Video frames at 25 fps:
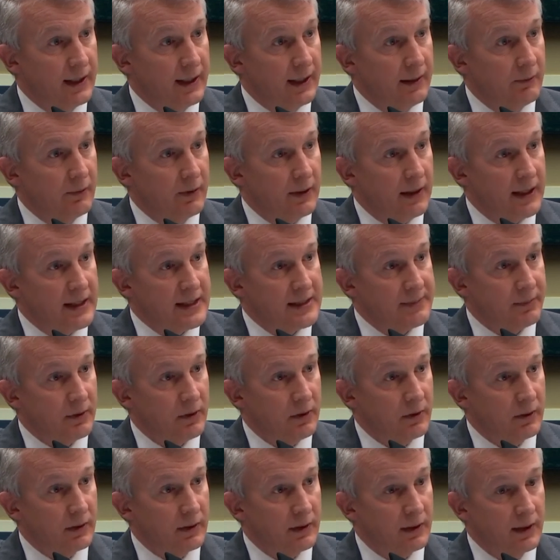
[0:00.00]
And when I
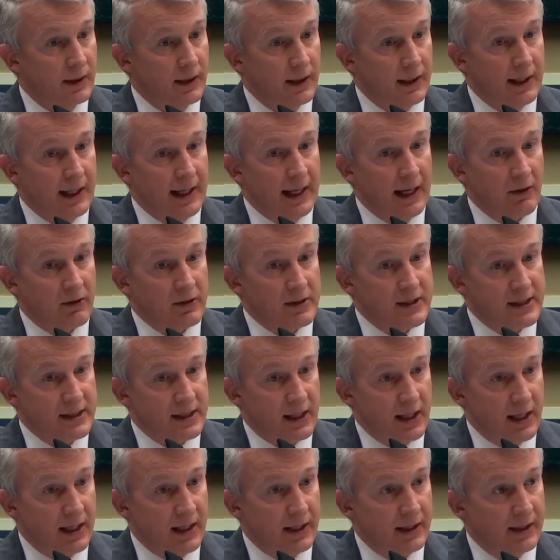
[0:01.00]
spoke
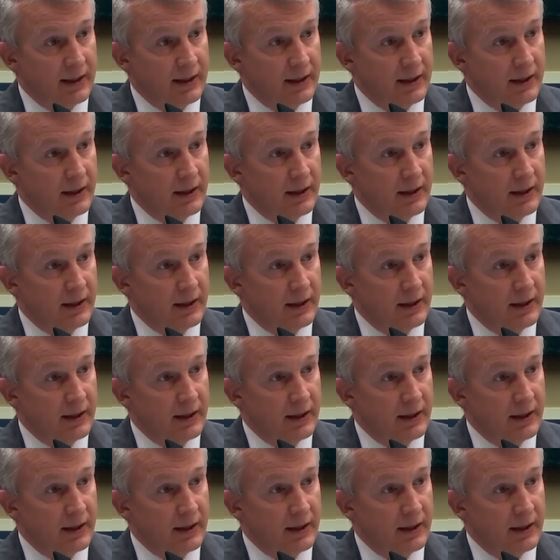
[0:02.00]
outside